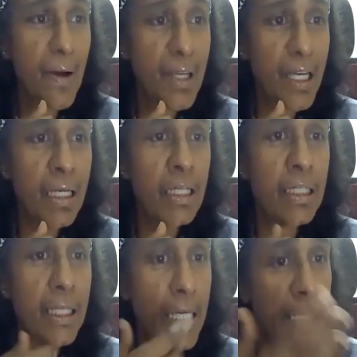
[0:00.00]
Okay,
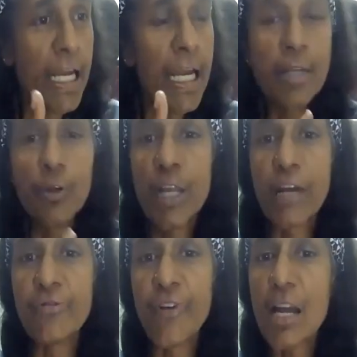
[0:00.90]
again, you
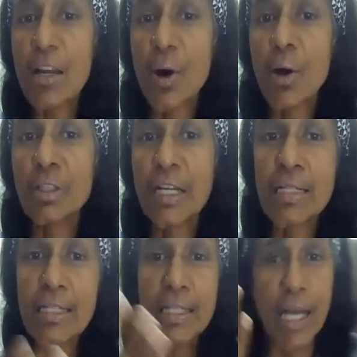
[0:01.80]
can find all
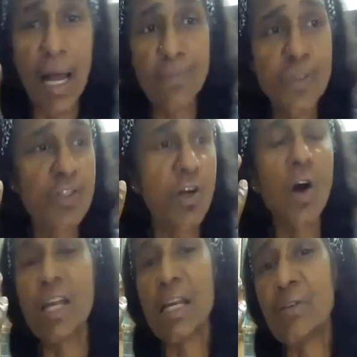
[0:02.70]
this in App Store
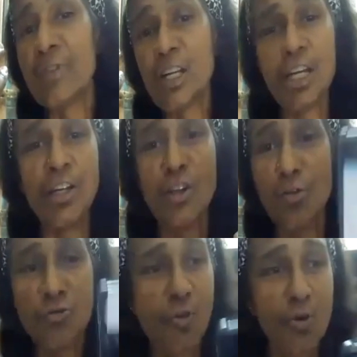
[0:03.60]
and even in
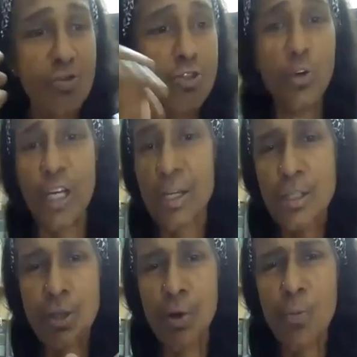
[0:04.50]
your phone. So it
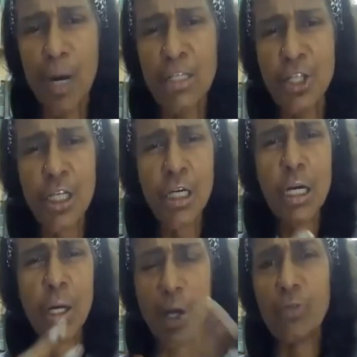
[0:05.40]
is so much
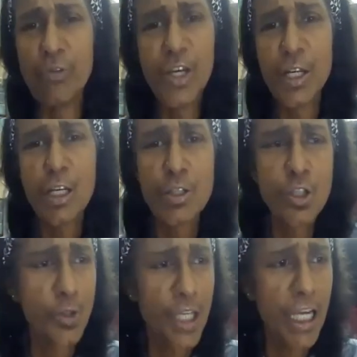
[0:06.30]
convenient
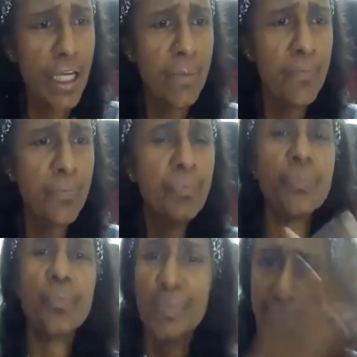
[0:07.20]
today.
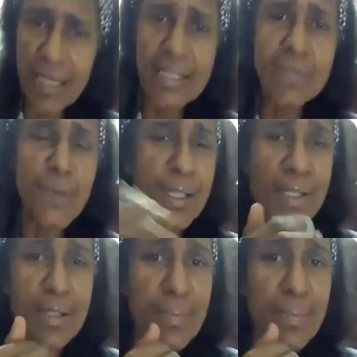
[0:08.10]
Next, please.